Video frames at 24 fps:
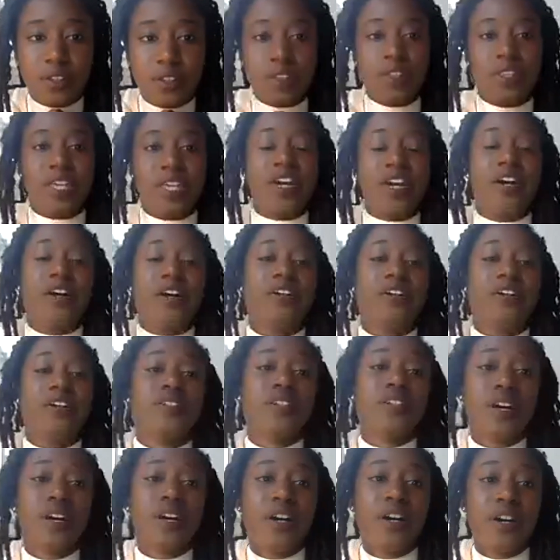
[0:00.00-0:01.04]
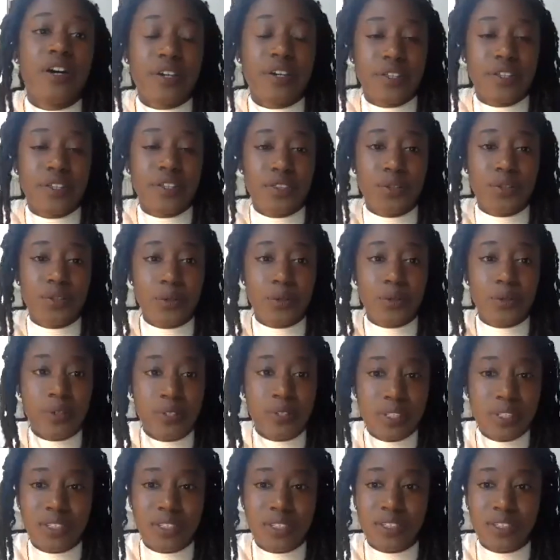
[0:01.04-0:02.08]
There are dark
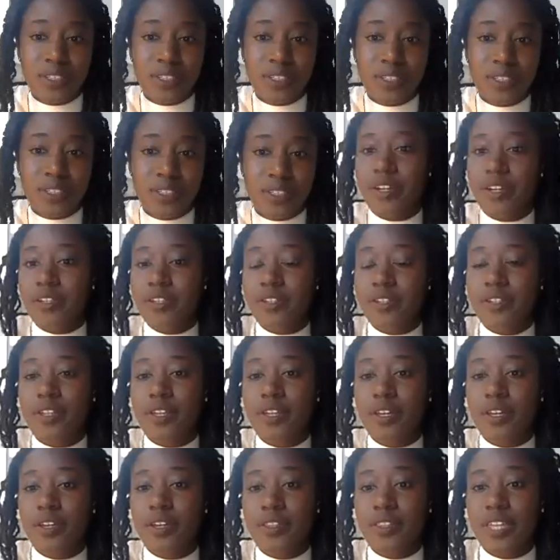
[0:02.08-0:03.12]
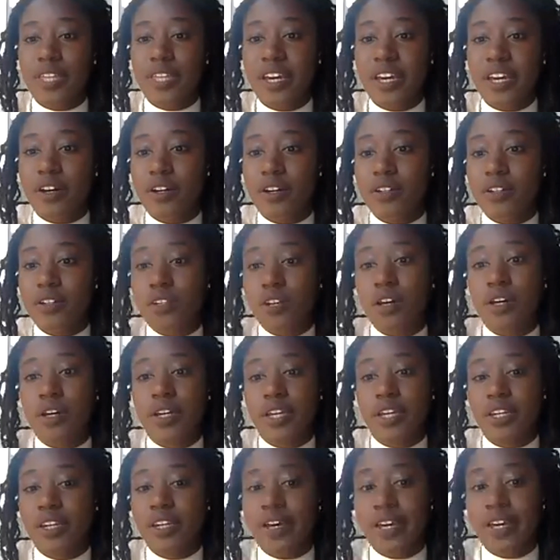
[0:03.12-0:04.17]
thoughts and there are dark
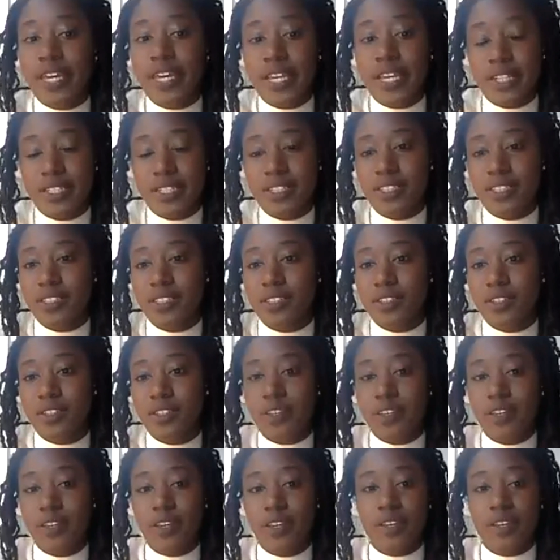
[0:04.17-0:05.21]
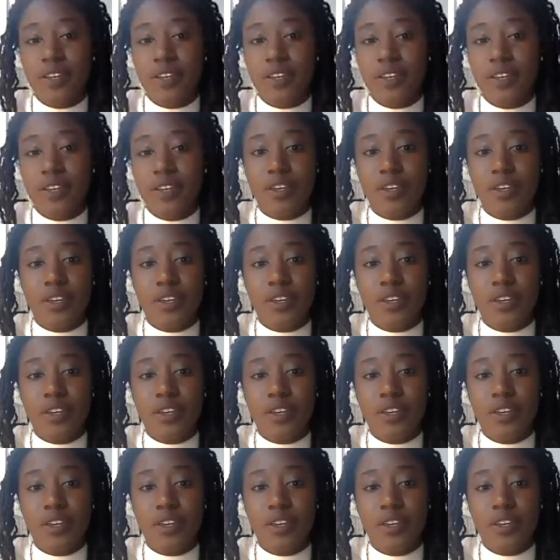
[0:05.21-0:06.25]
nights,
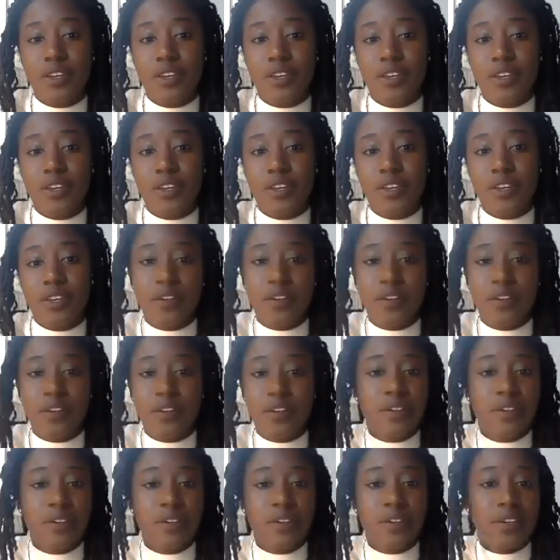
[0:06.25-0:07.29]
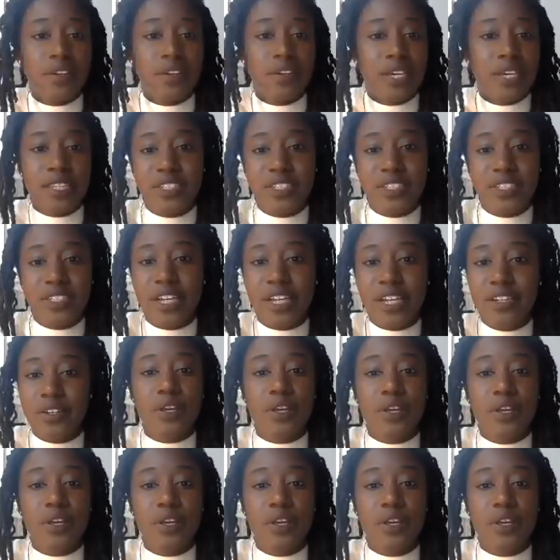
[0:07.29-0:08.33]
dark in the shadows under
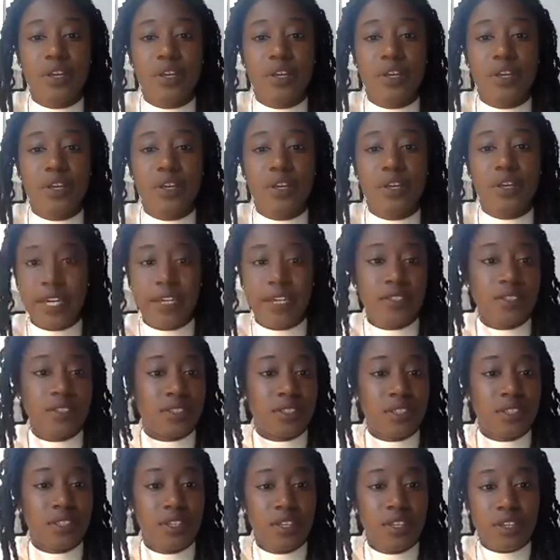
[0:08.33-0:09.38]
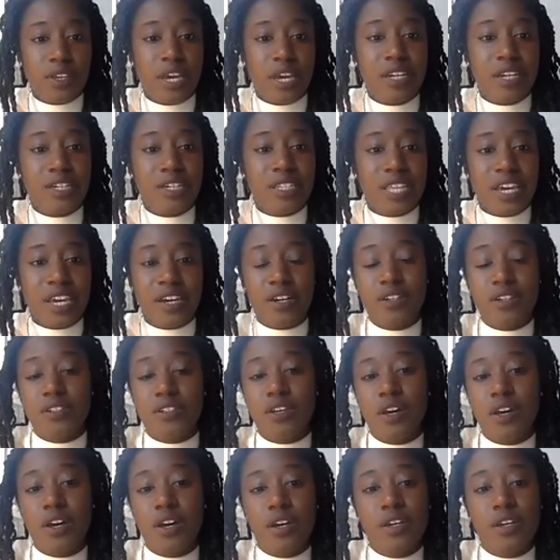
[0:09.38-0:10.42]
freight trains, and there are
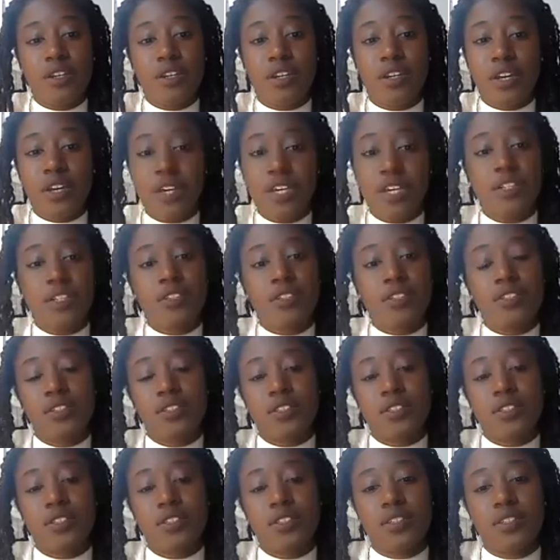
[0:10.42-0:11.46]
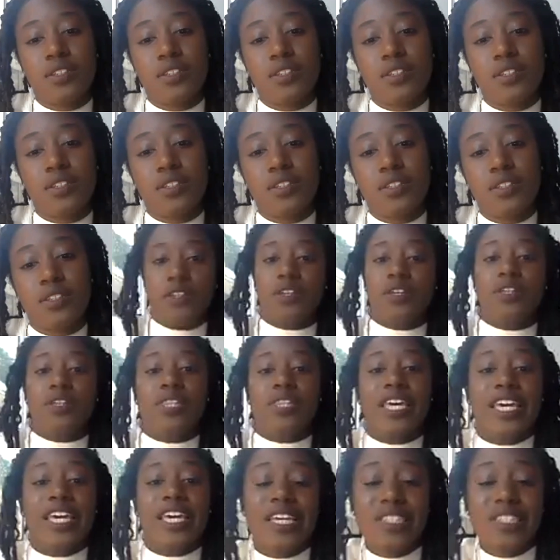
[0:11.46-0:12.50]
dark nights. There
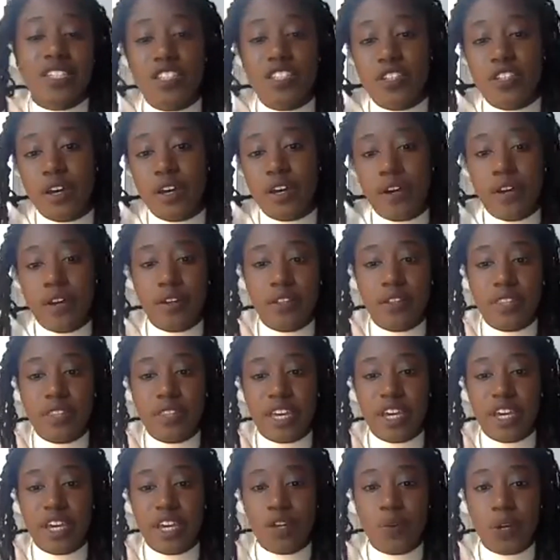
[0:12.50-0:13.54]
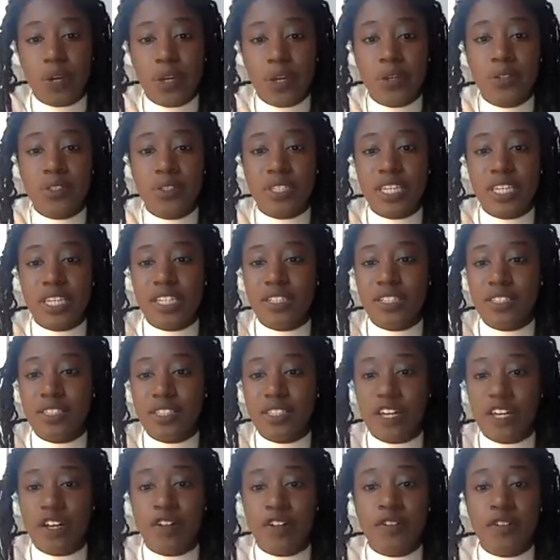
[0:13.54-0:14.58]
is a dark that grows
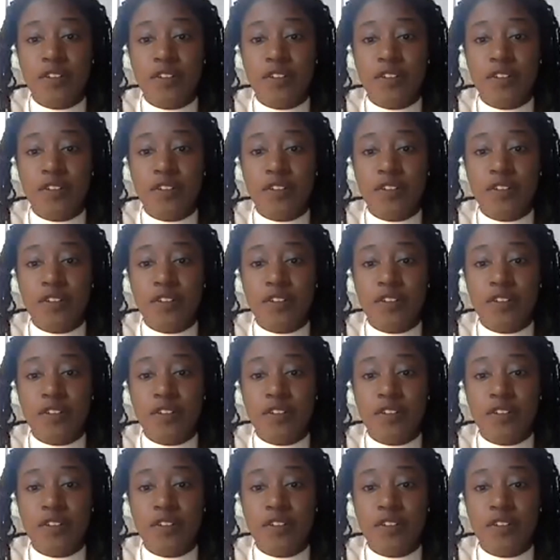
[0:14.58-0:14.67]
itself,